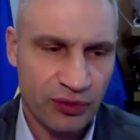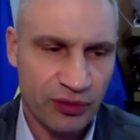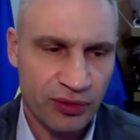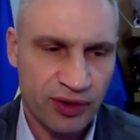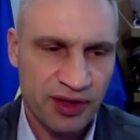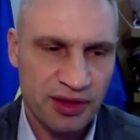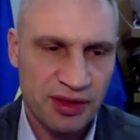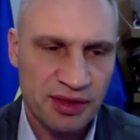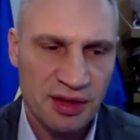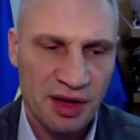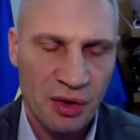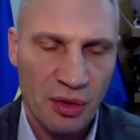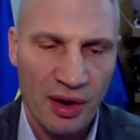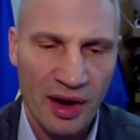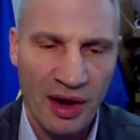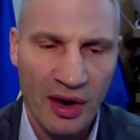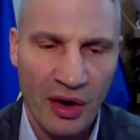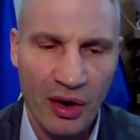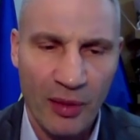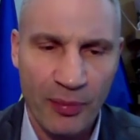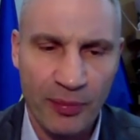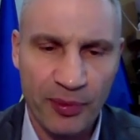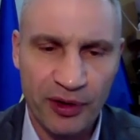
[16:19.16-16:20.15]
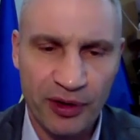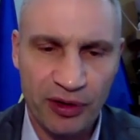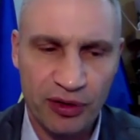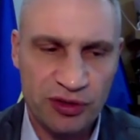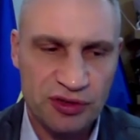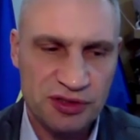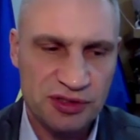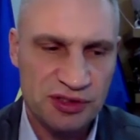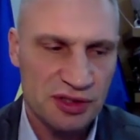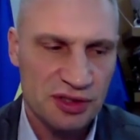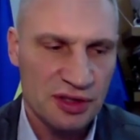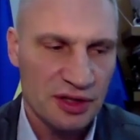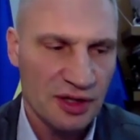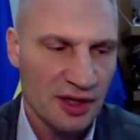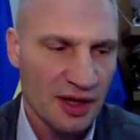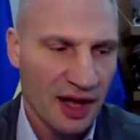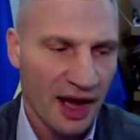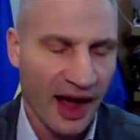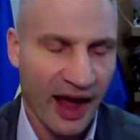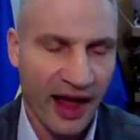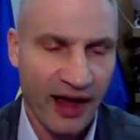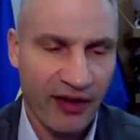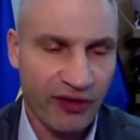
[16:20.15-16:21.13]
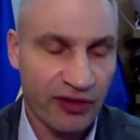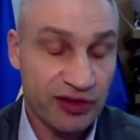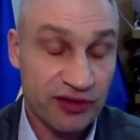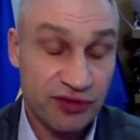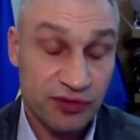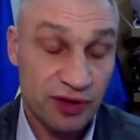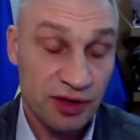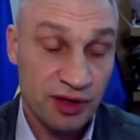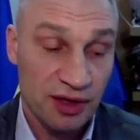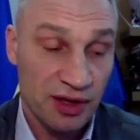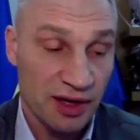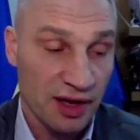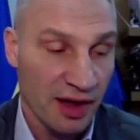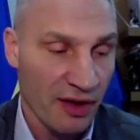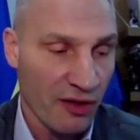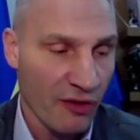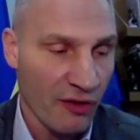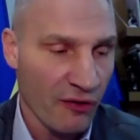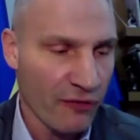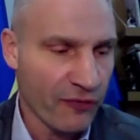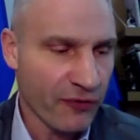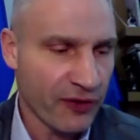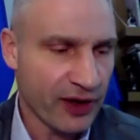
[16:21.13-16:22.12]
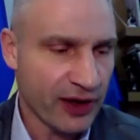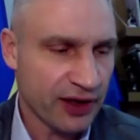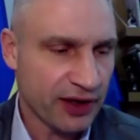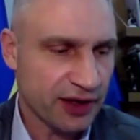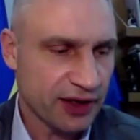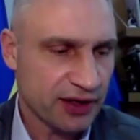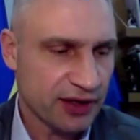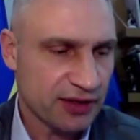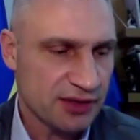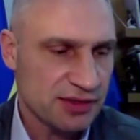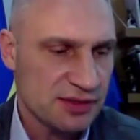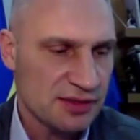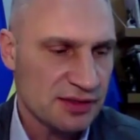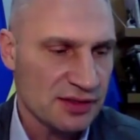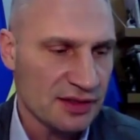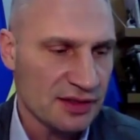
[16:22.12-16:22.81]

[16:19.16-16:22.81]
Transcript: right now our priority, I have a feeling it's